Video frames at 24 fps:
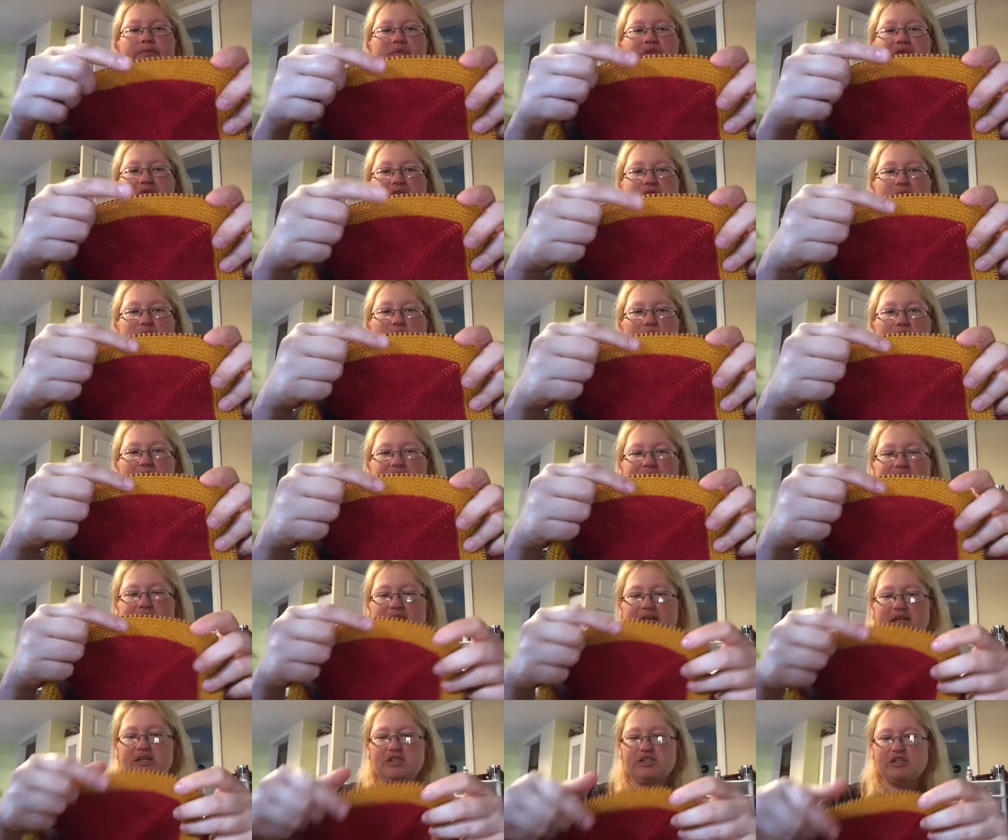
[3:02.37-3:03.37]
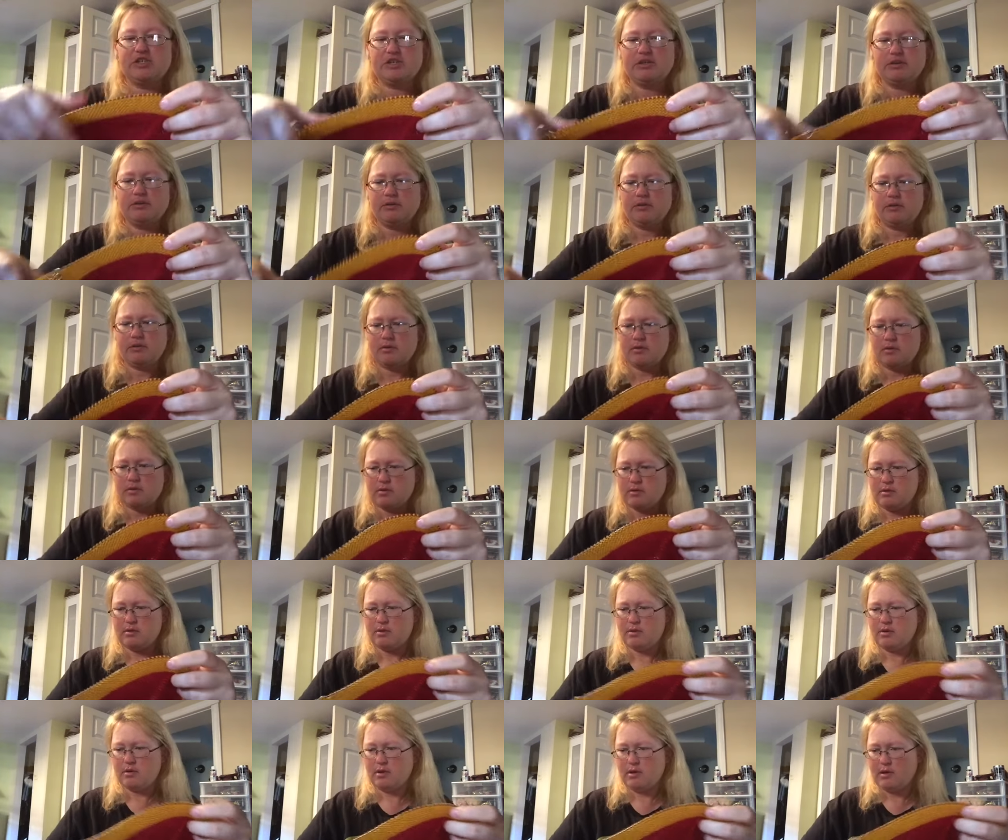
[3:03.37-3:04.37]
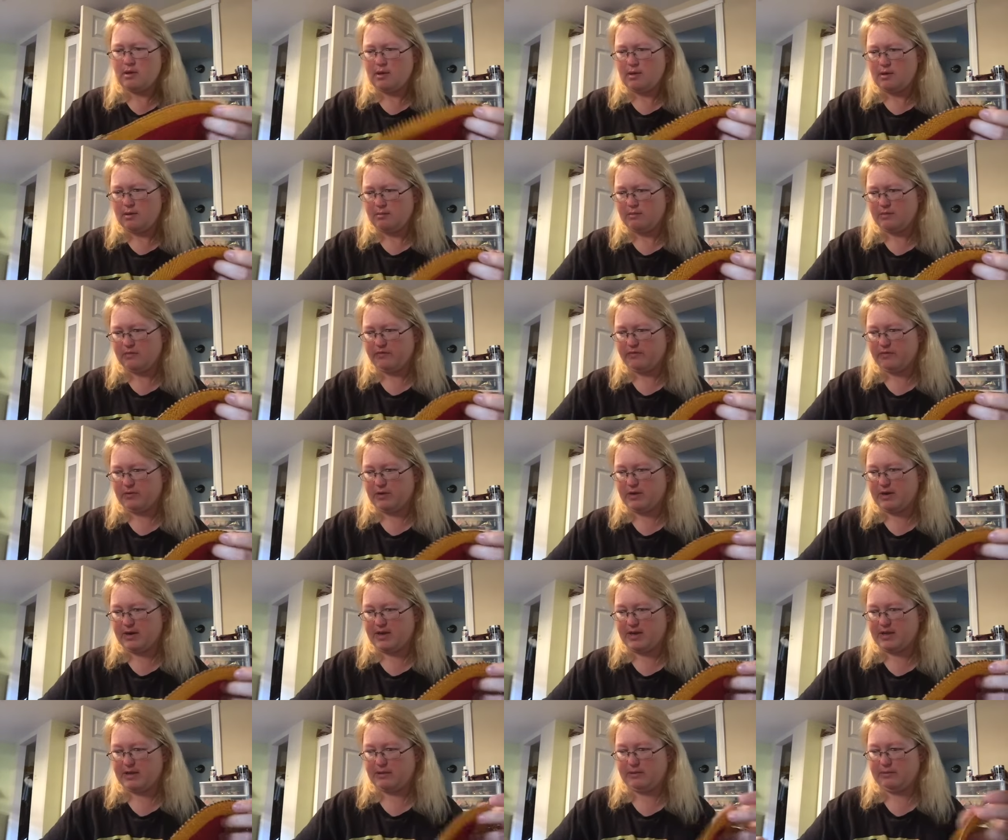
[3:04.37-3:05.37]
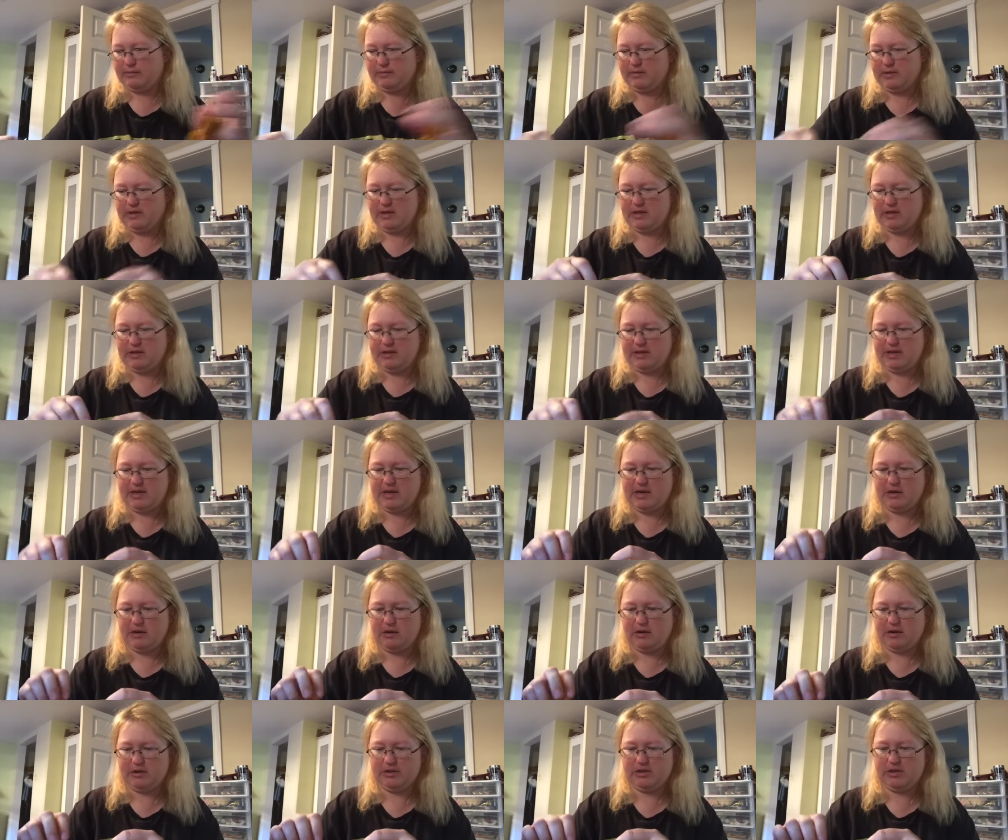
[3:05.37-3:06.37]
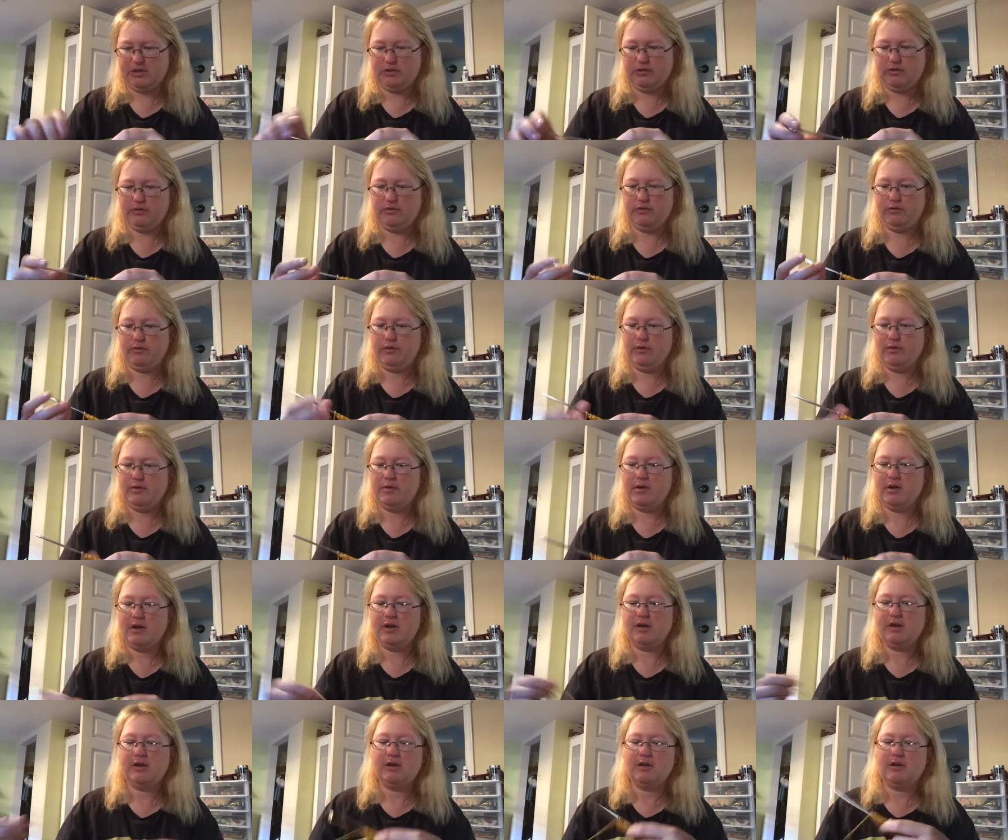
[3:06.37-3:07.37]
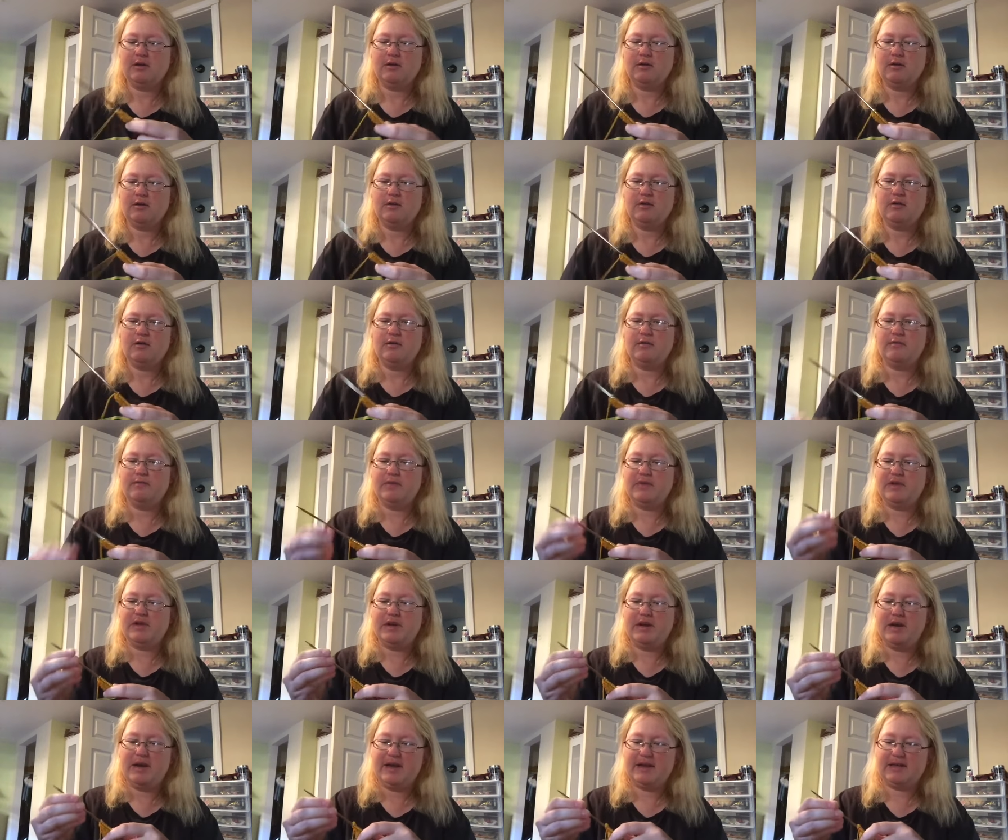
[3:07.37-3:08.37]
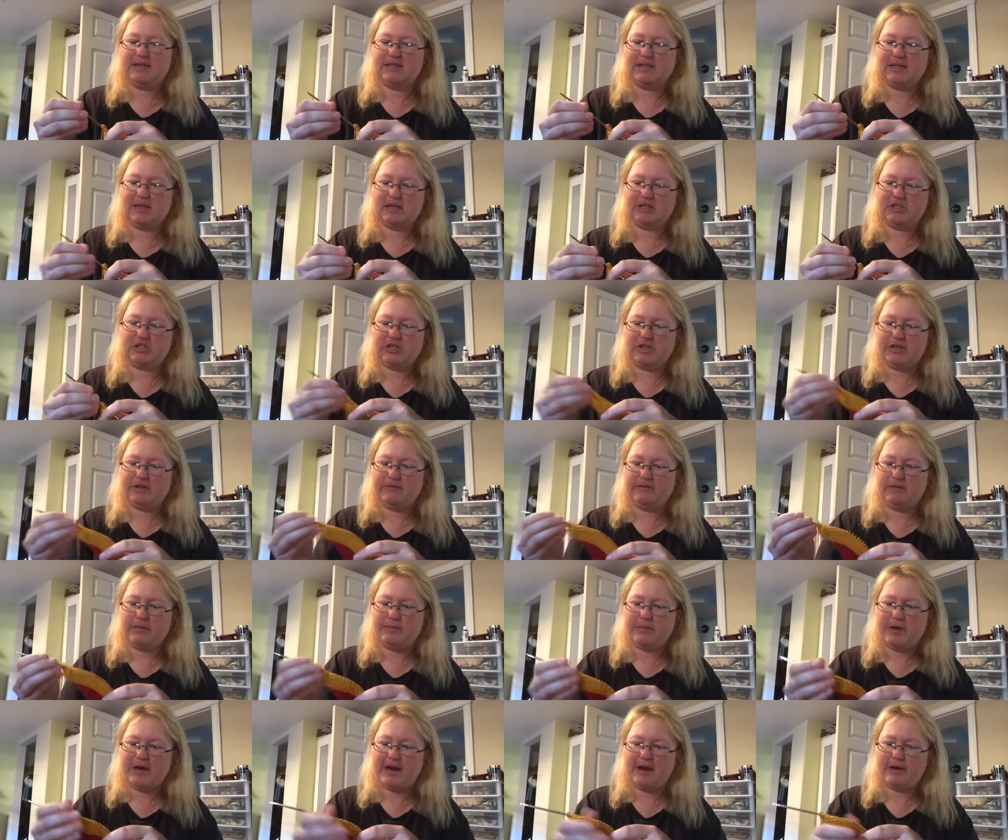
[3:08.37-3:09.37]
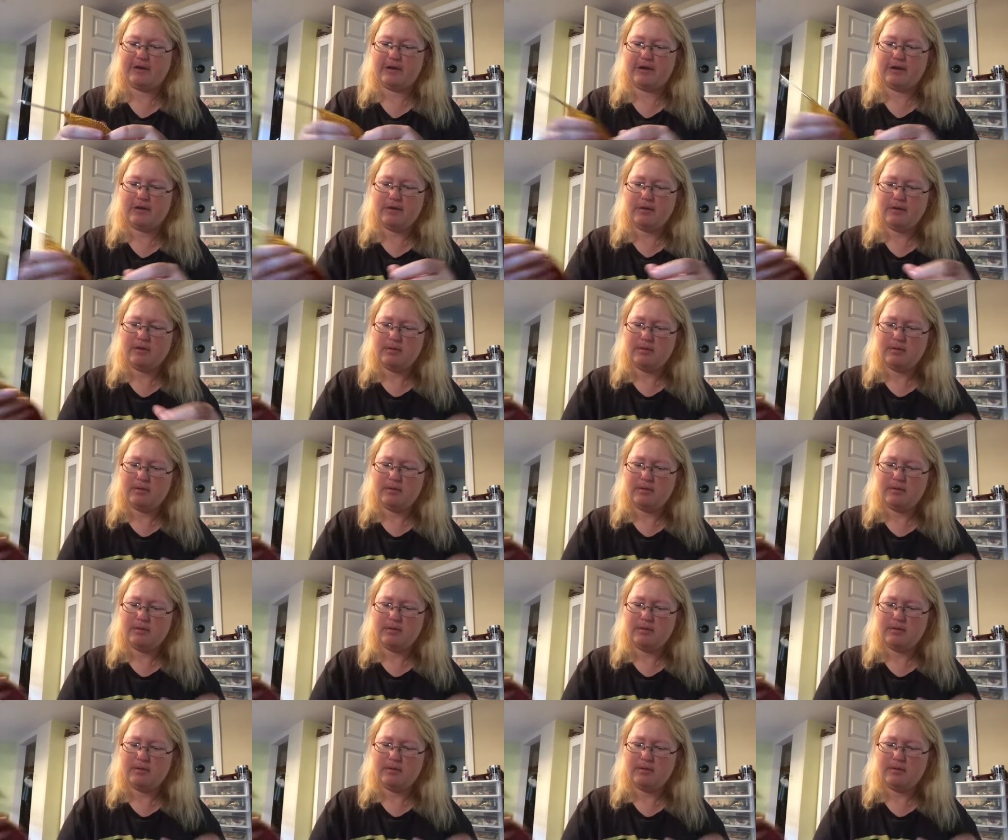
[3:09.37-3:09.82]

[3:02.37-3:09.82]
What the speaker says: this gold section before I can get on to the next section of the pattern.